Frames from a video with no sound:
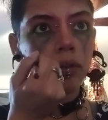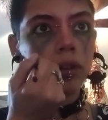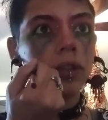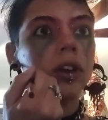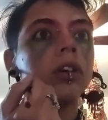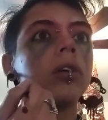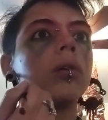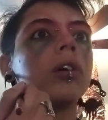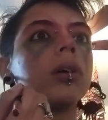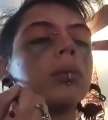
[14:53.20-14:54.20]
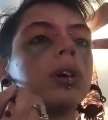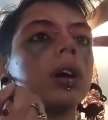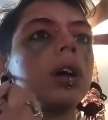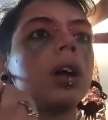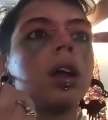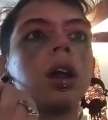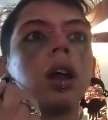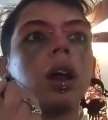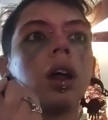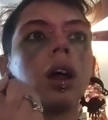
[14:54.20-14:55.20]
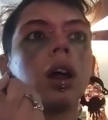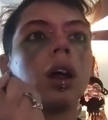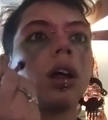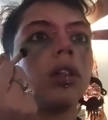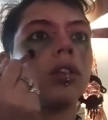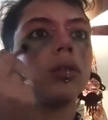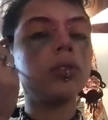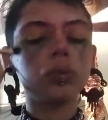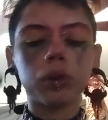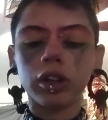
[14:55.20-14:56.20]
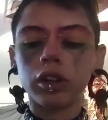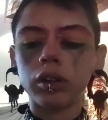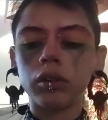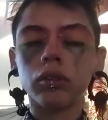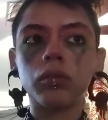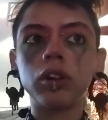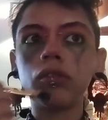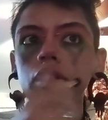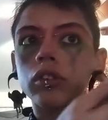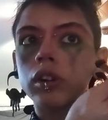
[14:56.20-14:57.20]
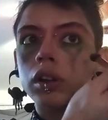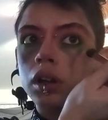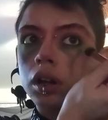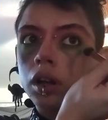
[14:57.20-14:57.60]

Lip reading: Fill in the inner corner more. This one's wider. We can fix that.